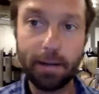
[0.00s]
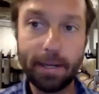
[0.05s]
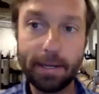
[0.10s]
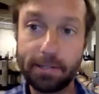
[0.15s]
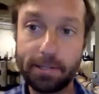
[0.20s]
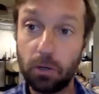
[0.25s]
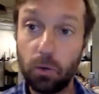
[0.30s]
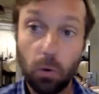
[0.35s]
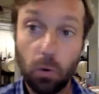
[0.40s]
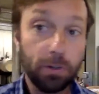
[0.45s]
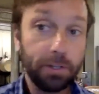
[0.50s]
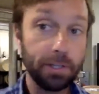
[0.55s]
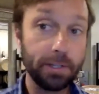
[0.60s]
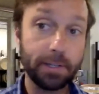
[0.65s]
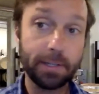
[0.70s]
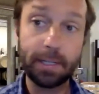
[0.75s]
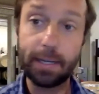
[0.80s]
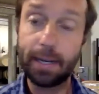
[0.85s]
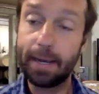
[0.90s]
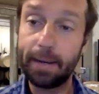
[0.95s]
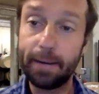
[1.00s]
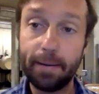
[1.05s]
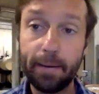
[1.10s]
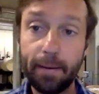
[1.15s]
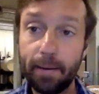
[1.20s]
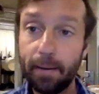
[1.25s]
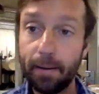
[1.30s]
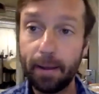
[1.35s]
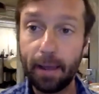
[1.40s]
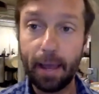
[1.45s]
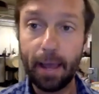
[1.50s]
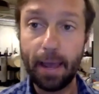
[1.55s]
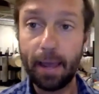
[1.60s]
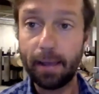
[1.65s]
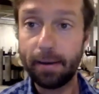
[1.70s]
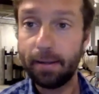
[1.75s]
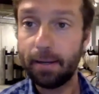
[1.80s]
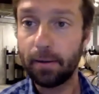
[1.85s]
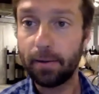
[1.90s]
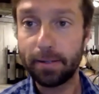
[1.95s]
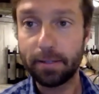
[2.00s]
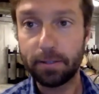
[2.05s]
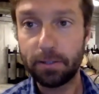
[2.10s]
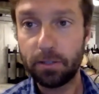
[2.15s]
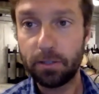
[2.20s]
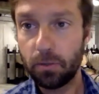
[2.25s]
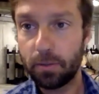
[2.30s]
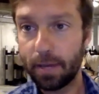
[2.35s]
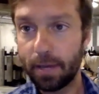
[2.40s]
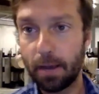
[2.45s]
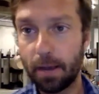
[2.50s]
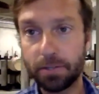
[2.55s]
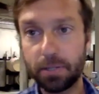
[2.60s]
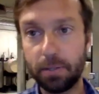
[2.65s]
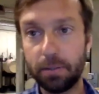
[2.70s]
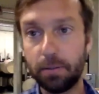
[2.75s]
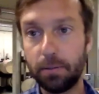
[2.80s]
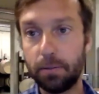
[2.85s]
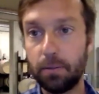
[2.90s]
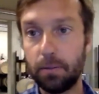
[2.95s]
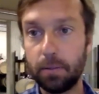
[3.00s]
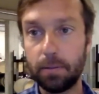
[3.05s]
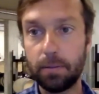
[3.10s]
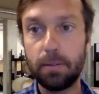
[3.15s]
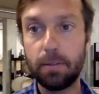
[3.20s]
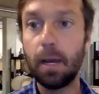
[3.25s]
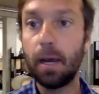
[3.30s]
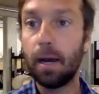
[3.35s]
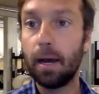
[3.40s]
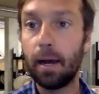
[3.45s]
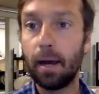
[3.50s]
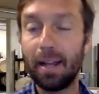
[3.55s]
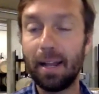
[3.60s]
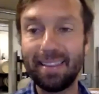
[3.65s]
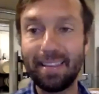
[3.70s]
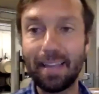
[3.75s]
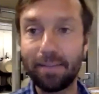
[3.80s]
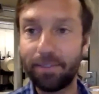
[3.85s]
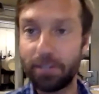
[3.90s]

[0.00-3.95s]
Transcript: is gorgeous today. And, you know, like the 2011,